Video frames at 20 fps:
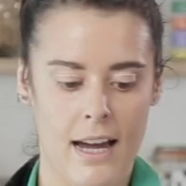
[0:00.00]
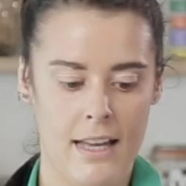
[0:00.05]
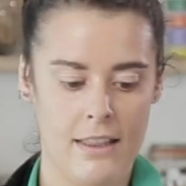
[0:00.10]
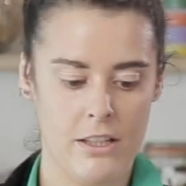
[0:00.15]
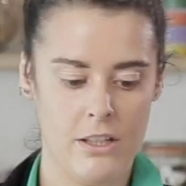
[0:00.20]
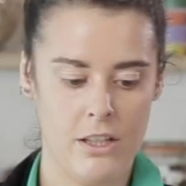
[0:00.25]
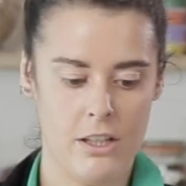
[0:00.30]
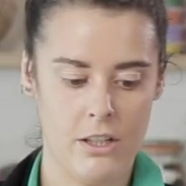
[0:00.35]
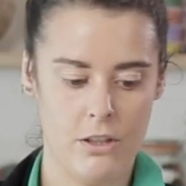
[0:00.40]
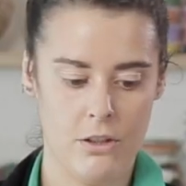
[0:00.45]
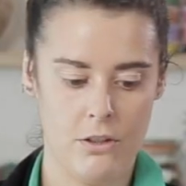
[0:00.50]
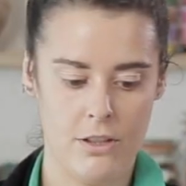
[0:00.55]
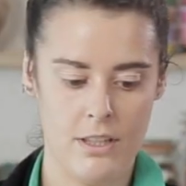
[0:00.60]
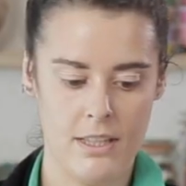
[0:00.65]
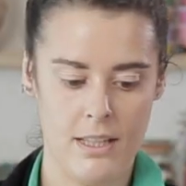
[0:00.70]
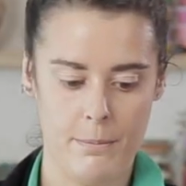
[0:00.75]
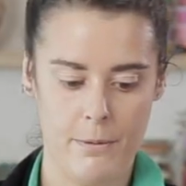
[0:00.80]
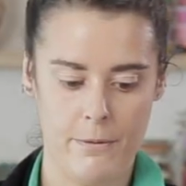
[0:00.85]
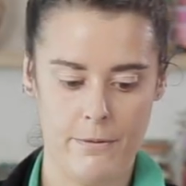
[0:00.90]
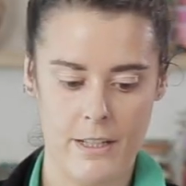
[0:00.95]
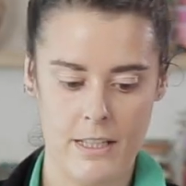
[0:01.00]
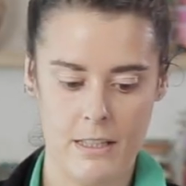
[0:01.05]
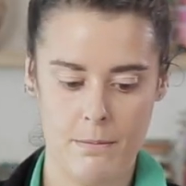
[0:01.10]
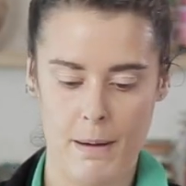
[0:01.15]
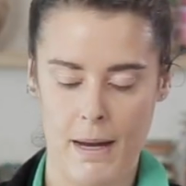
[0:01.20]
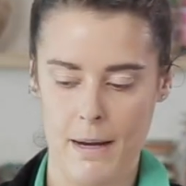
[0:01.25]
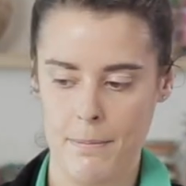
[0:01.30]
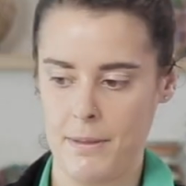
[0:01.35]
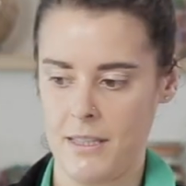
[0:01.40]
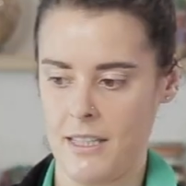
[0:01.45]
and then you can use some of these
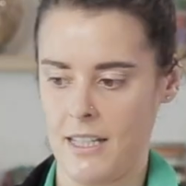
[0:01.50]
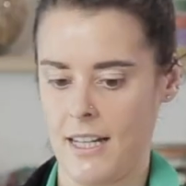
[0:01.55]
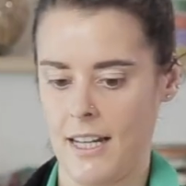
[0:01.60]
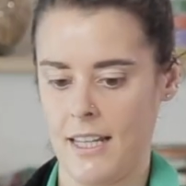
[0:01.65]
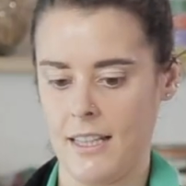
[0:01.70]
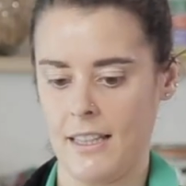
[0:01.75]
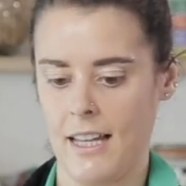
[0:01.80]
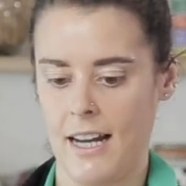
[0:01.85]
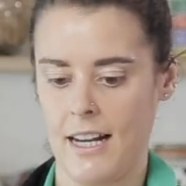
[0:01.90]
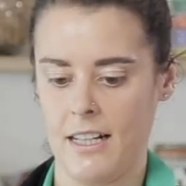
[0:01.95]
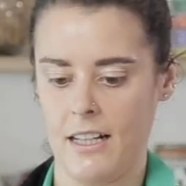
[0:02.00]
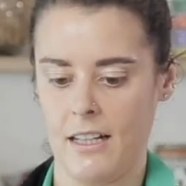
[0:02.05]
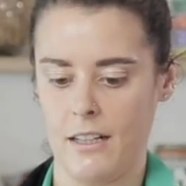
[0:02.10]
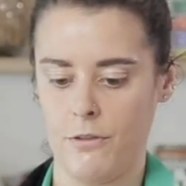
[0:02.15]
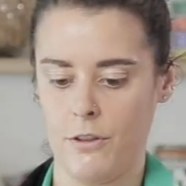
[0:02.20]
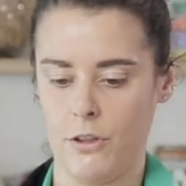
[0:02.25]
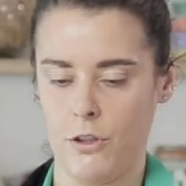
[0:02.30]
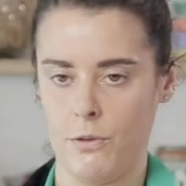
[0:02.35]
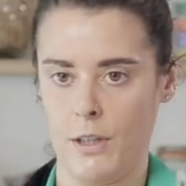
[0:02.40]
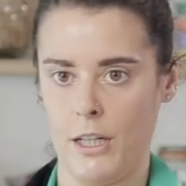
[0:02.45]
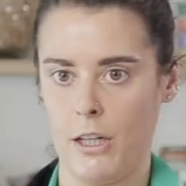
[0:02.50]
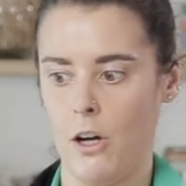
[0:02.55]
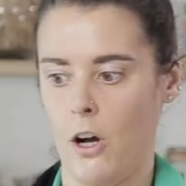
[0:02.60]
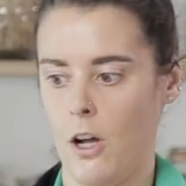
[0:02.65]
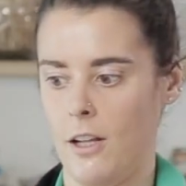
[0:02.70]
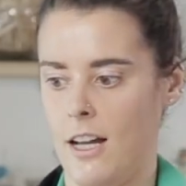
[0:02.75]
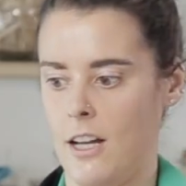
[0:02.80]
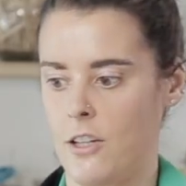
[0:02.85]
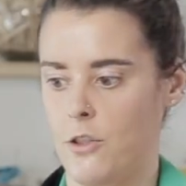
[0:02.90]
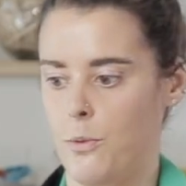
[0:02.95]
papers again later if you're doing
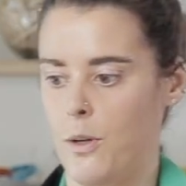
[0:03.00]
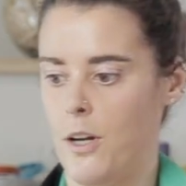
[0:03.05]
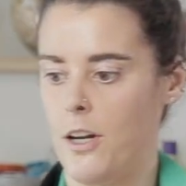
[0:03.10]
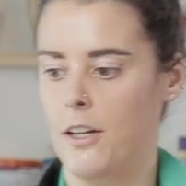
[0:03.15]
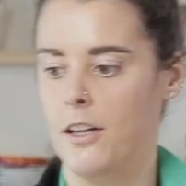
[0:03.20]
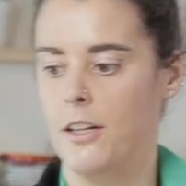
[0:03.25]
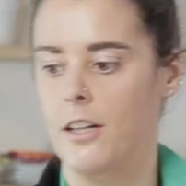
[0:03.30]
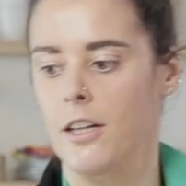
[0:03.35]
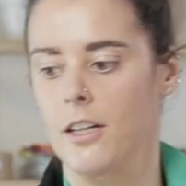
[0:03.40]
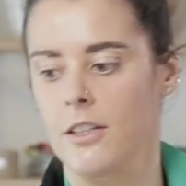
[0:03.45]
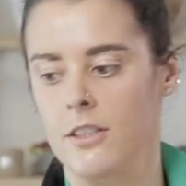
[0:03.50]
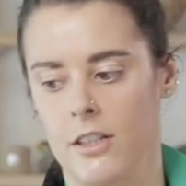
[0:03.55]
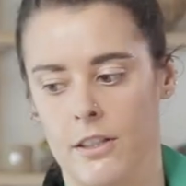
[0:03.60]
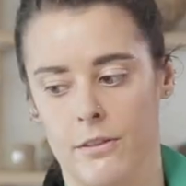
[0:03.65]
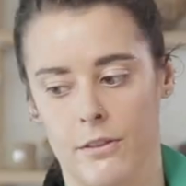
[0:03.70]
collage work. So